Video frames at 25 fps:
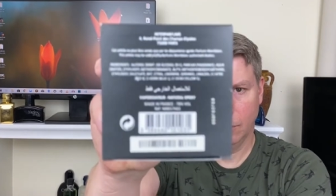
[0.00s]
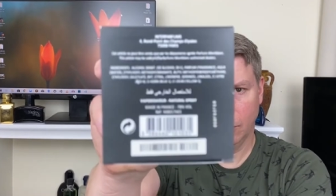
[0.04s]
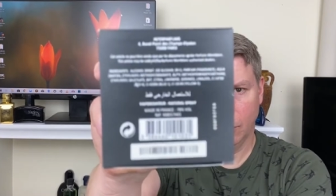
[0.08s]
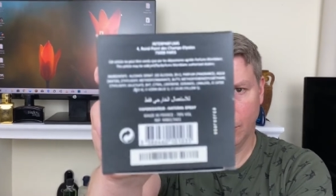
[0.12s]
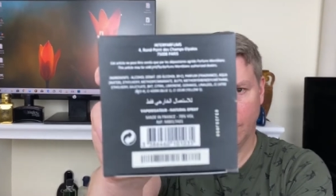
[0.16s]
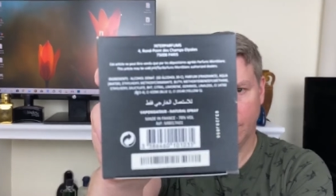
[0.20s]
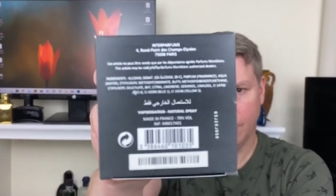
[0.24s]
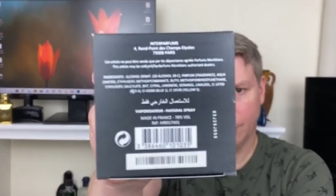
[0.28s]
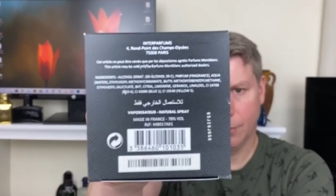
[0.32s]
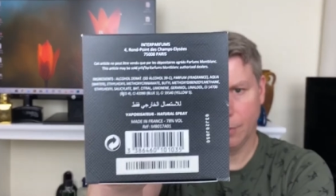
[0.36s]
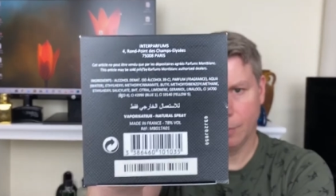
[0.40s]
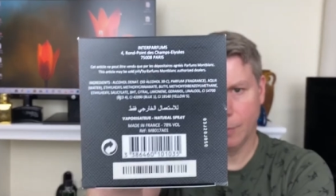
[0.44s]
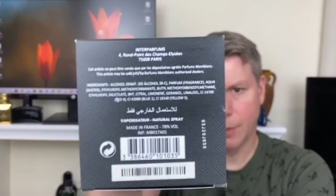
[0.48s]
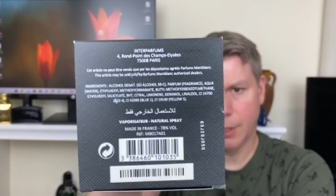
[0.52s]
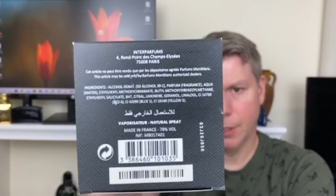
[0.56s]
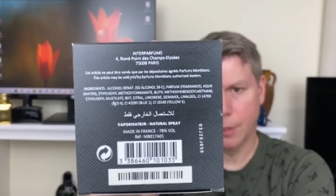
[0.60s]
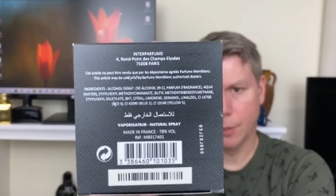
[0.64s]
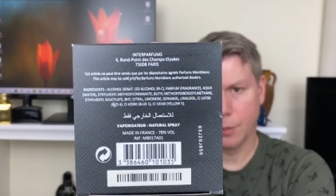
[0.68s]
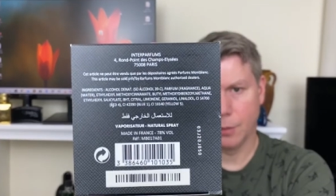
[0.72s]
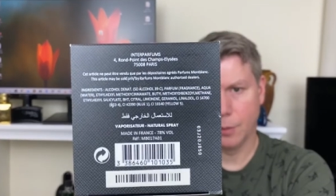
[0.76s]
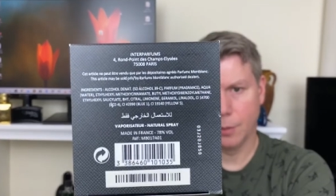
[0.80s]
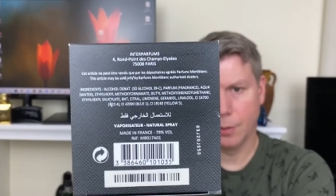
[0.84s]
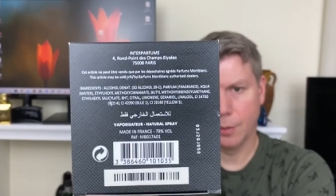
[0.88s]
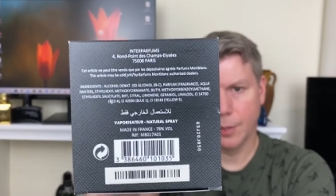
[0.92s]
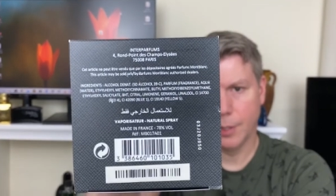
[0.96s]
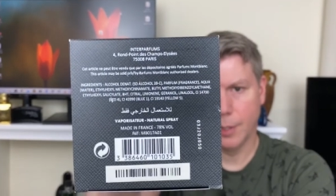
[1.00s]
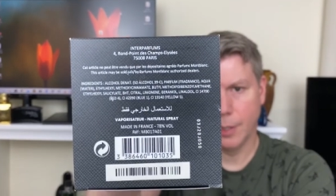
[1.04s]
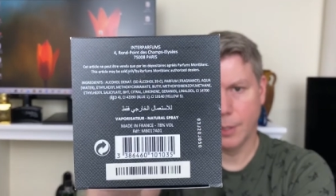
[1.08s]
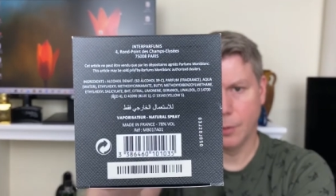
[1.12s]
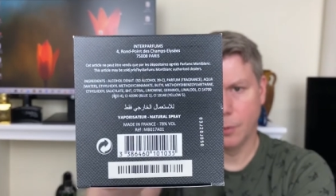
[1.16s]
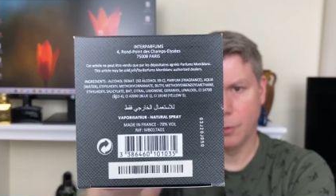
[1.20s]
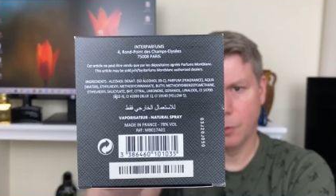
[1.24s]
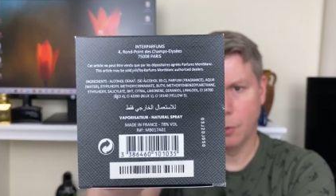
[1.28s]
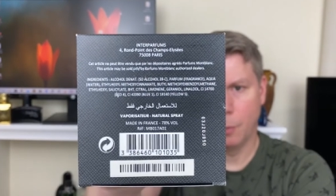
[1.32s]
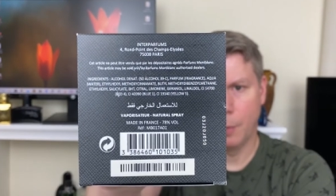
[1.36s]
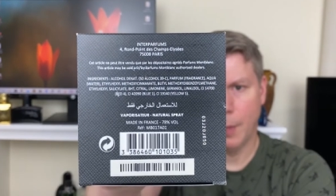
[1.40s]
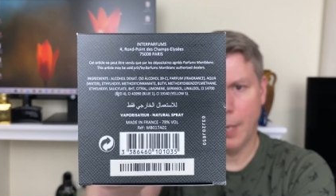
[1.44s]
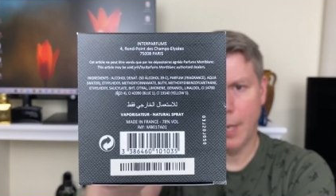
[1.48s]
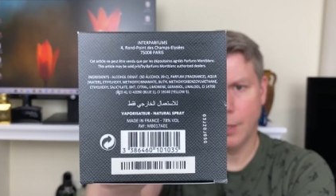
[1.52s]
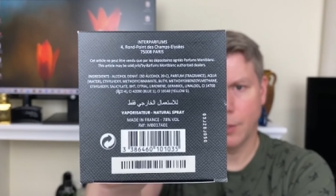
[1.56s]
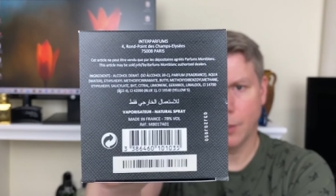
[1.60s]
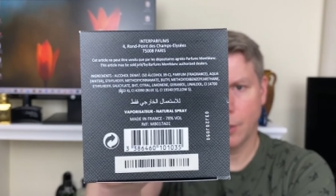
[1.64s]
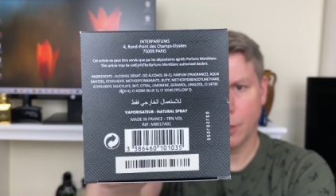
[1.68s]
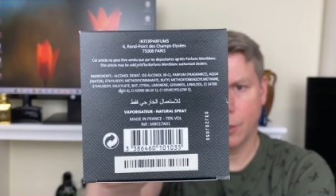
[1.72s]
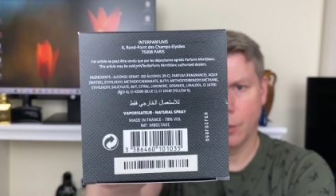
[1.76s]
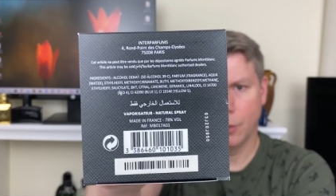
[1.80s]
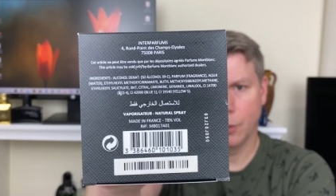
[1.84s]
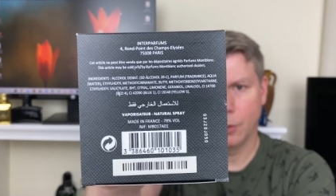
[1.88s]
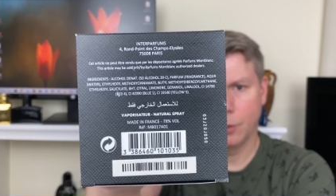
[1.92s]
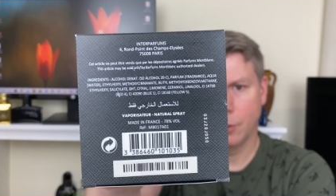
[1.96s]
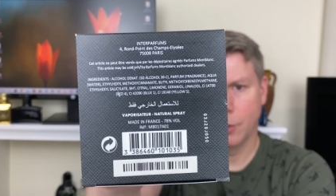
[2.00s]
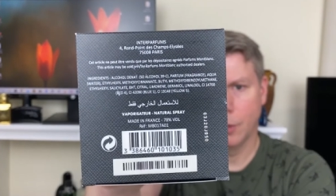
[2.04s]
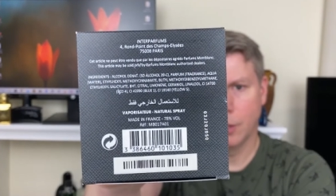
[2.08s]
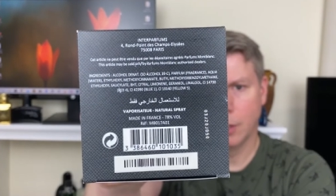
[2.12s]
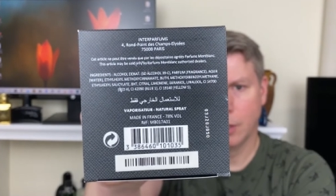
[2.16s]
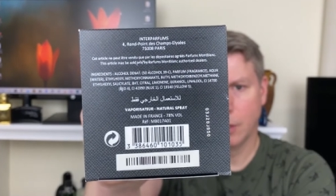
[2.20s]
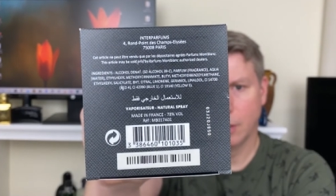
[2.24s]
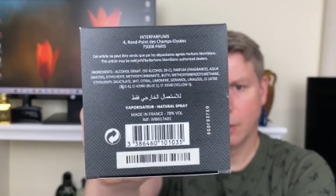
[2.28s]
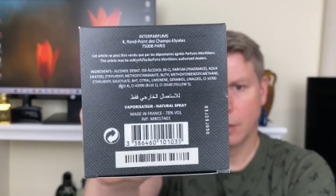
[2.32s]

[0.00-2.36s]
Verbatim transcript: with some additional things, your batch code,